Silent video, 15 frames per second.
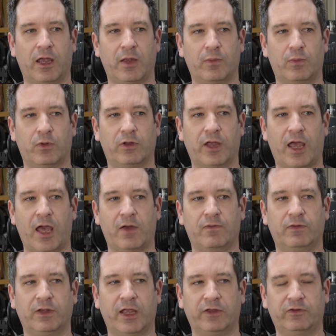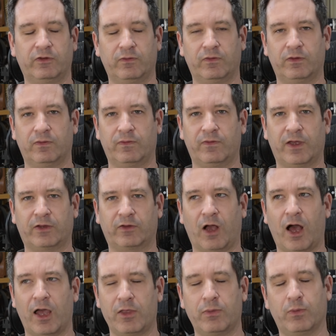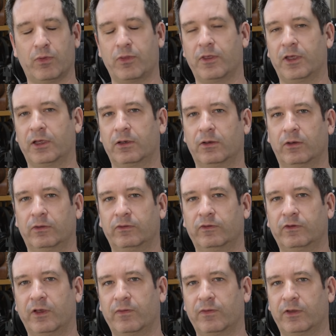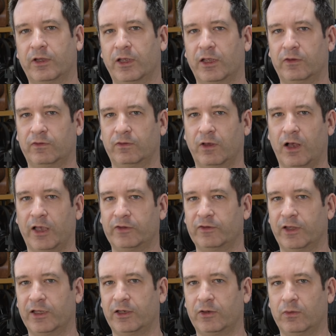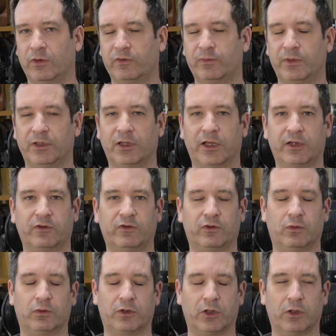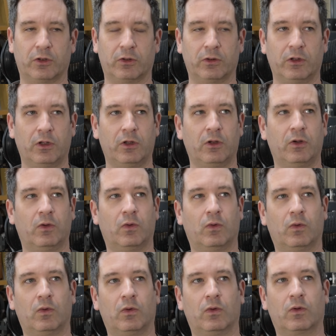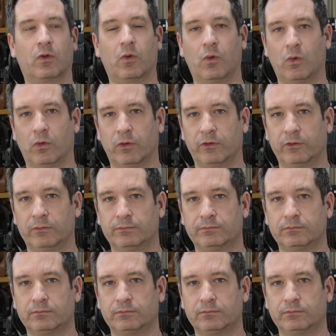it would have less of an effect, I would think, on stuff that has isolated USB like Shit Audio or Chord